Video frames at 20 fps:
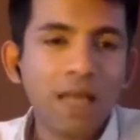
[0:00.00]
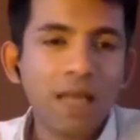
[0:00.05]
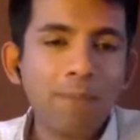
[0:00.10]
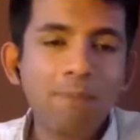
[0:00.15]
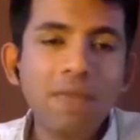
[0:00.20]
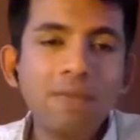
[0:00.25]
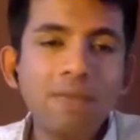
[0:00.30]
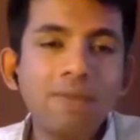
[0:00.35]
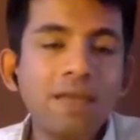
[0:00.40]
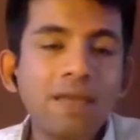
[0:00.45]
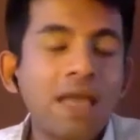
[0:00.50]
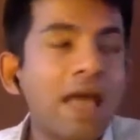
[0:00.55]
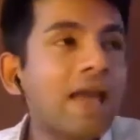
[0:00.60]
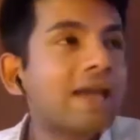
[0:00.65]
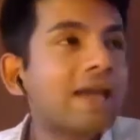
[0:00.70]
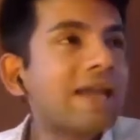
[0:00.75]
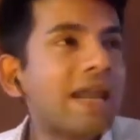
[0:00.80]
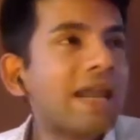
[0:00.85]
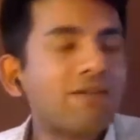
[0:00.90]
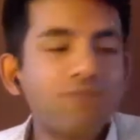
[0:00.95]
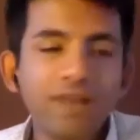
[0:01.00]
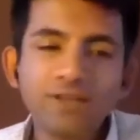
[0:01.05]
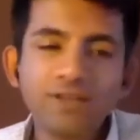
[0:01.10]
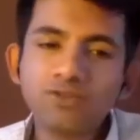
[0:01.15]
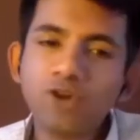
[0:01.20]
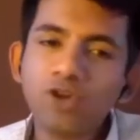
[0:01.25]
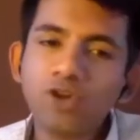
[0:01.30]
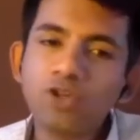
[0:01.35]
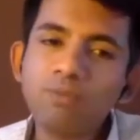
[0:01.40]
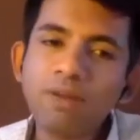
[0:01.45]
Maybe Netflix
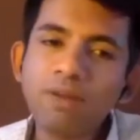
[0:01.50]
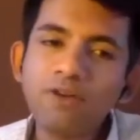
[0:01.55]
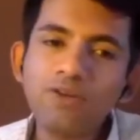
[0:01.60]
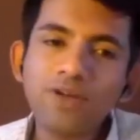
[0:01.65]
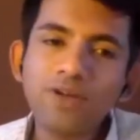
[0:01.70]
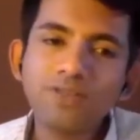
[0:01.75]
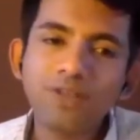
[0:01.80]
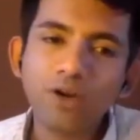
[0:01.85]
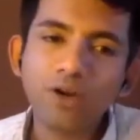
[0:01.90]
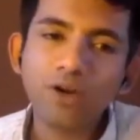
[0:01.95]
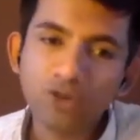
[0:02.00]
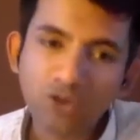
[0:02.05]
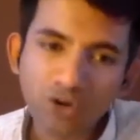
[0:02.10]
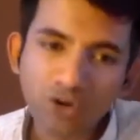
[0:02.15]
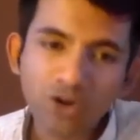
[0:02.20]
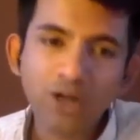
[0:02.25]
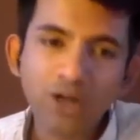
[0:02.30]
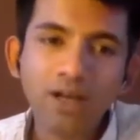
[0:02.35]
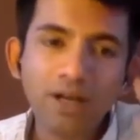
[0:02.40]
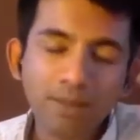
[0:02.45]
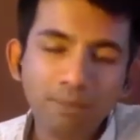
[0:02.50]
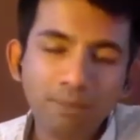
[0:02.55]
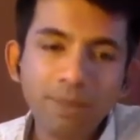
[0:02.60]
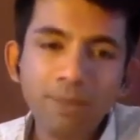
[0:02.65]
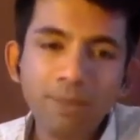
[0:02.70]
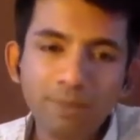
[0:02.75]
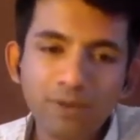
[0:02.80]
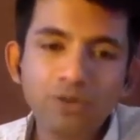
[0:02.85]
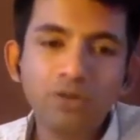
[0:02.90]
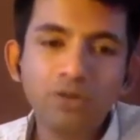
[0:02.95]
documentaries are going to trigger
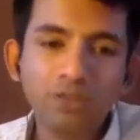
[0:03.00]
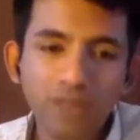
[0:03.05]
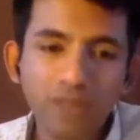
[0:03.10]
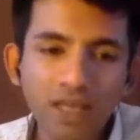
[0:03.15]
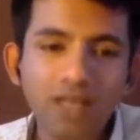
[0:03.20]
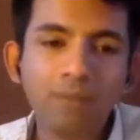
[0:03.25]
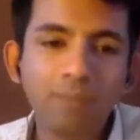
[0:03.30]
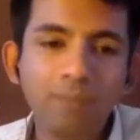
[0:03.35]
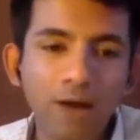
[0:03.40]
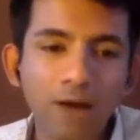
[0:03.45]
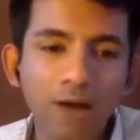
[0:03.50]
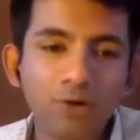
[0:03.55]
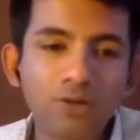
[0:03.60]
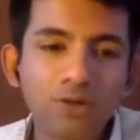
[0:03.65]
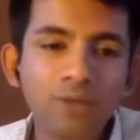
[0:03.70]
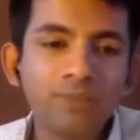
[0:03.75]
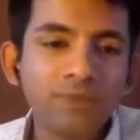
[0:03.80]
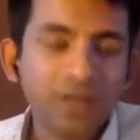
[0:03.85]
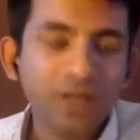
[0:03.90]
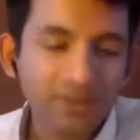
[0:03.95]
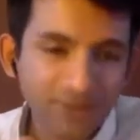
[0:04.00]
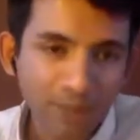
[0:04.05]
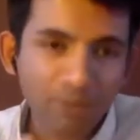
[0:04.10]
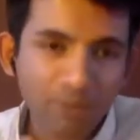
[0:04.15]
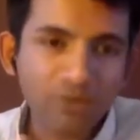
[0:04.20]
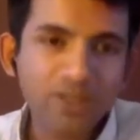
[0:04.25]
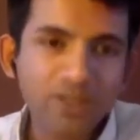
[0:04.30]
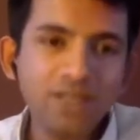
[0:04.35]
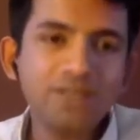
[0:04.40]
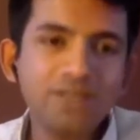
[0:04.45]
people to think about some
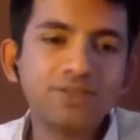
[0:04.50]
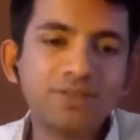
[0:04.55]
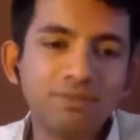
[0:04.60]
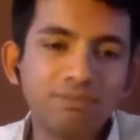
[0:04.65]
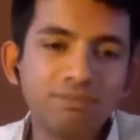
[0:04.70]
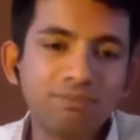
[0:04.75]
of these